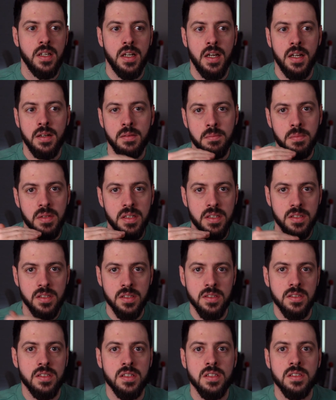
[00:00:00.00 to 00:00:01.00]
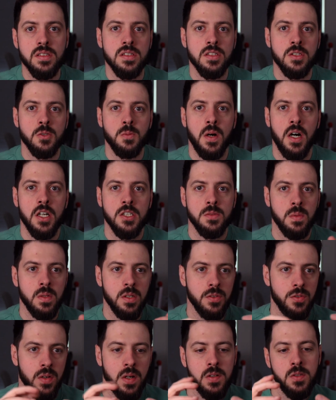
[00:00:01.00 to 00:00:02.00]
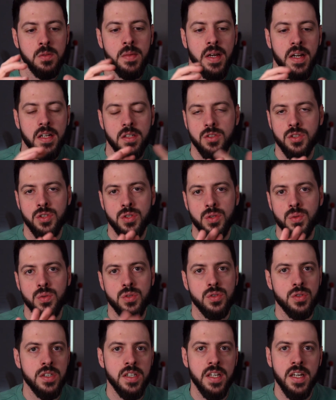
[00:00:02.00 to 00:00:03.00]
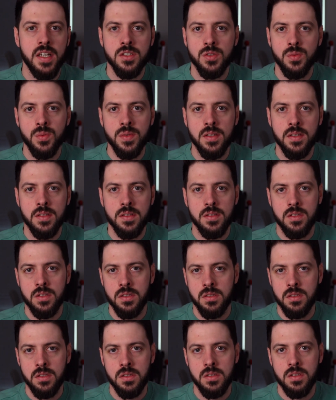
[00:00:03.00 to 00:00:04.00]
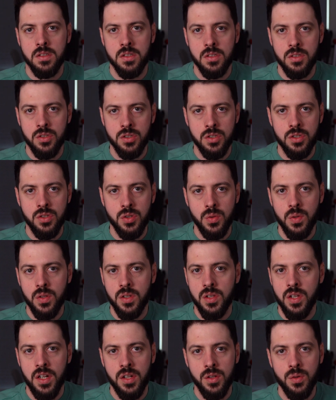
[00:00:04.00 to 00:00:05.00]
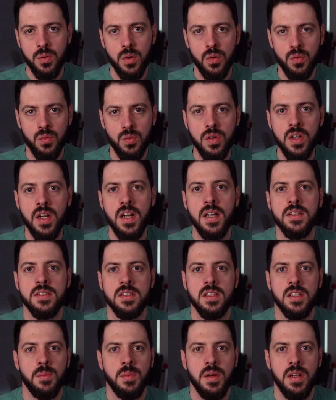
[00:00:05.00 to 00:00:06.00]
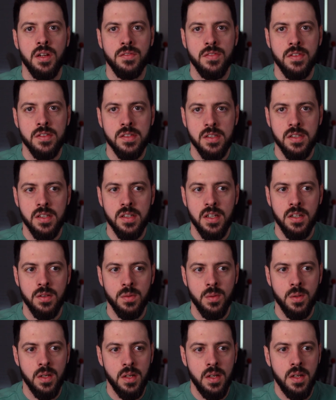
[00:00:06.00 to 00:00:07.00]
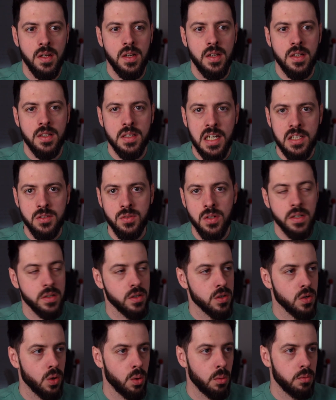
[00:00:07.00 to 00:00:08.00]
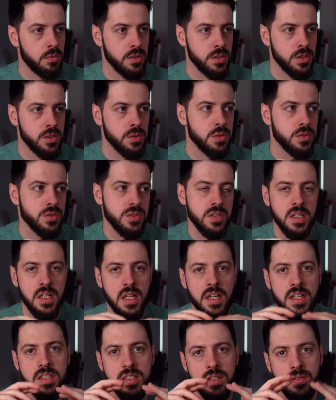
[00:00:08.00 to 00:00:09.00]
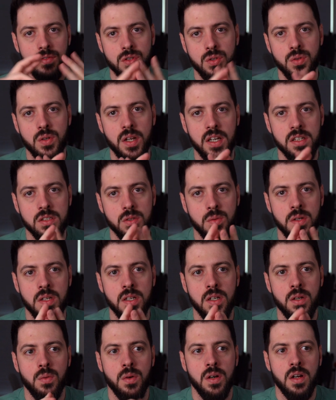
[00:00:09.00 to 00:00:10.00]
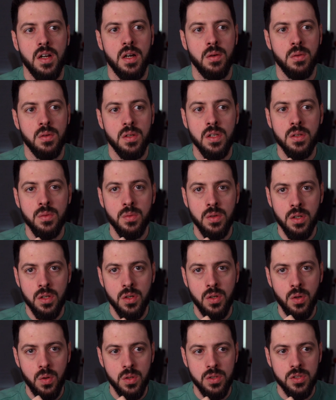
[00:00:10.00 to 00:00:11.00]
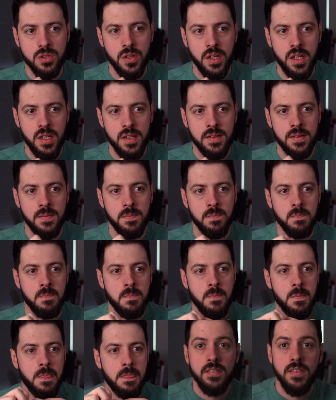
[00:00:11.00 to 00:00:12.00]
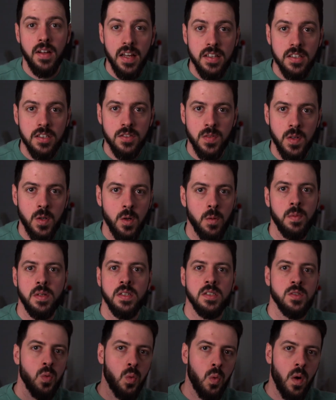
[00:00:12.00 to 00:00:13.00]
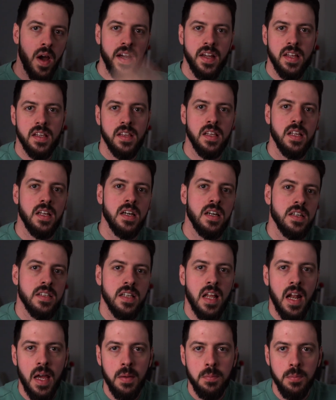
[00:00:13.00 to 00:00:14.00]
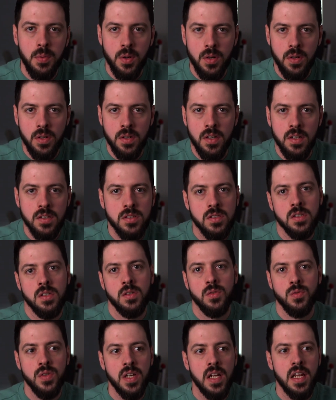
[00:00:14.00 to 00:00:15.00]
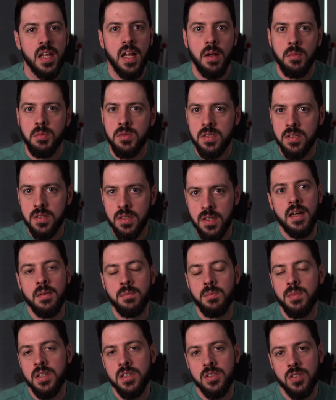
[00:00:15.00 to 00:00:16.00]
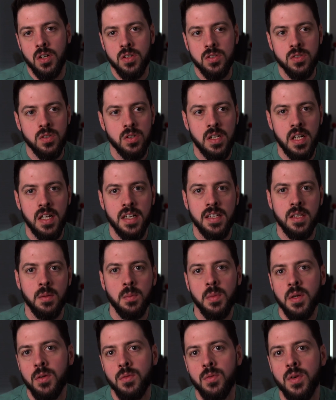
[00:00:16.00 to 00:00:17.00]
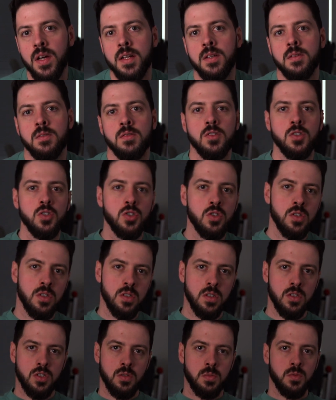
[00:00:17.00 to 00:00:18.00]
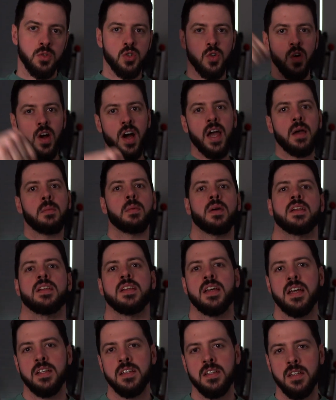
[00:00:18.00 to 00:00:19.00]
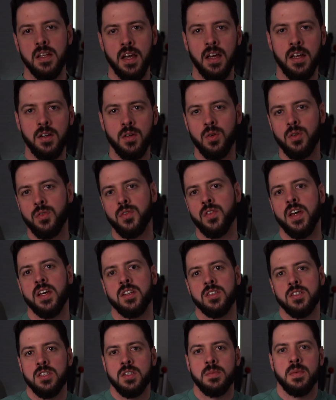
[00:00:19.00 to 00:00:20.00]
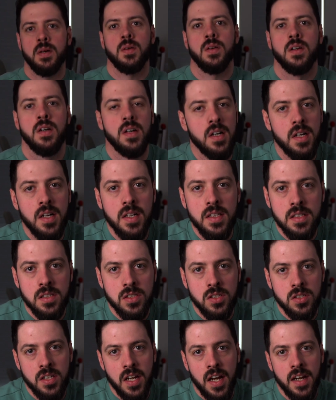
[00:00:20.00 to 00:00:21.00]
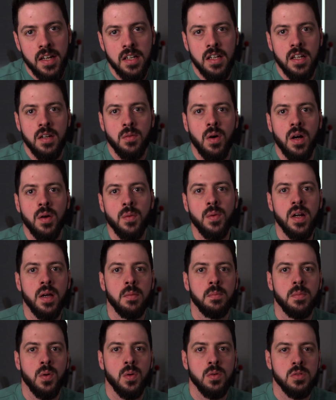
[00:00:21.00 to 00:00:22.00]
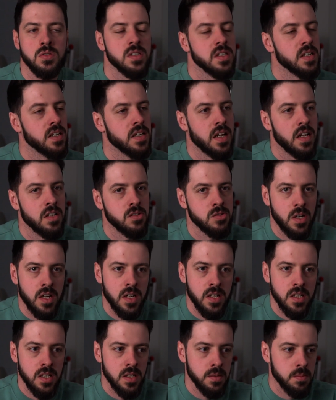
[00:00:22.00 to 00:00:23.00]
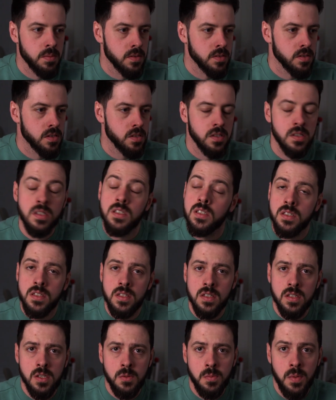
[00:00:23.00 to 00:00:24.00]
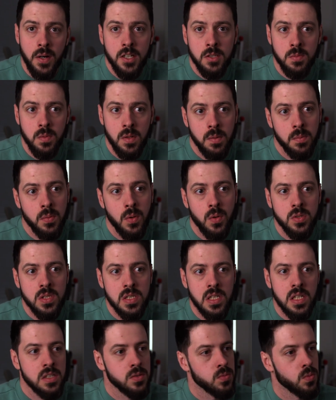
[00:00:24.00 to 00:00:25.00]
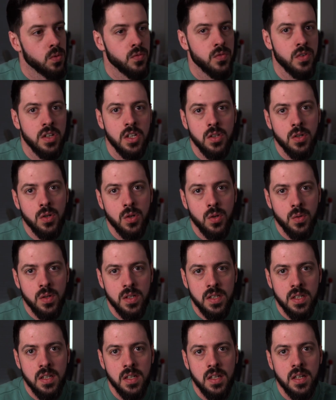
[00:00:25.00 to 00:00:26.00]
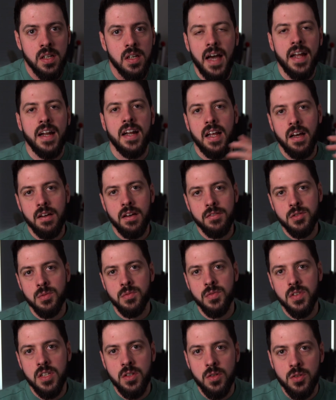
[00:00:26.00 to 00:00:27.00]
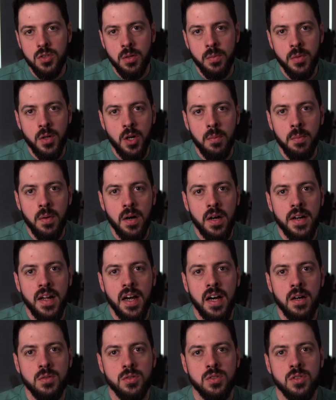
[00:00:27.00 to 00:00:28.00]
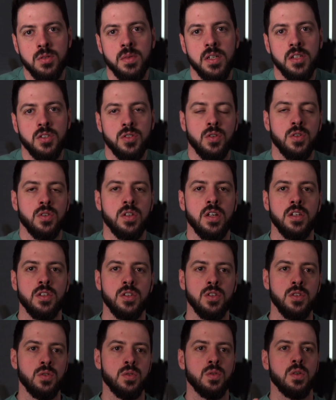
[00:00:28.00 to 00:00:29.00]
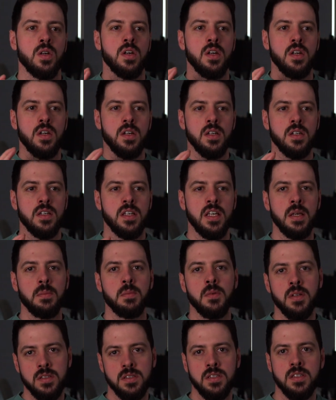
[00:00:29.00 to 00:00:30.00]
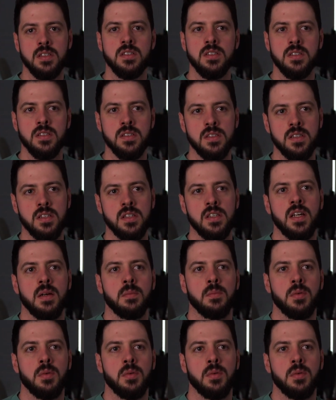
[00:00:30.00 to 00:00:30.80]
and be as consistent as possible. If you have to mark 2-3 days a week to do it, then you will really see the benefits at the end of it. That's what I'm going to hopefully do, is at least have 2 days a week where I will go and train. If you like this video, please whack the like button, it really helps, and please also click the big red subscribe and get notifications about this channel and when I'm posting, and I'll try and keep it as consistent as possible and post at least one video a week. And I'll have some videos coming up on how to make sure that you keep consistency and